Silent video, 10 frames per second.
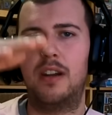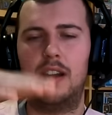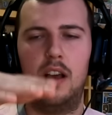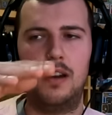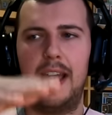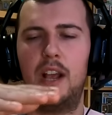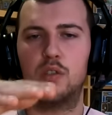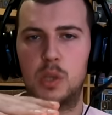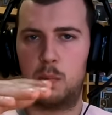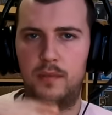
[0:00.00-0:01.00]
uh, laying on
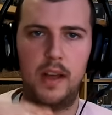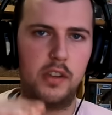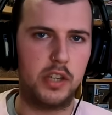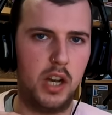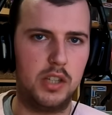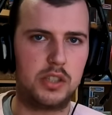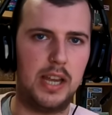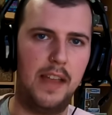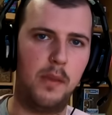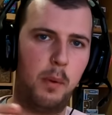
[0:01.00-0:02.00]
top of other darts,
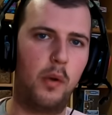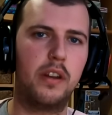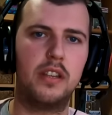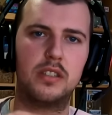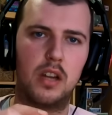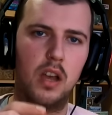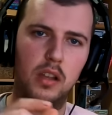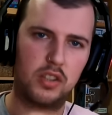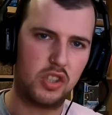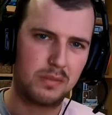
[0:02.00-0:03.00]
and the point is
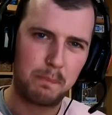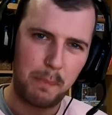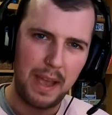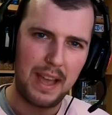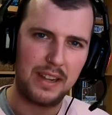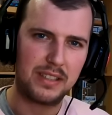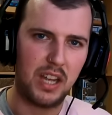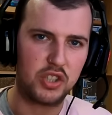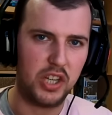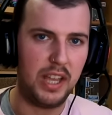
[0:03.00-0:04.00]
like just barely
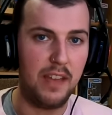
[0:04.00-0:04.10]
touching.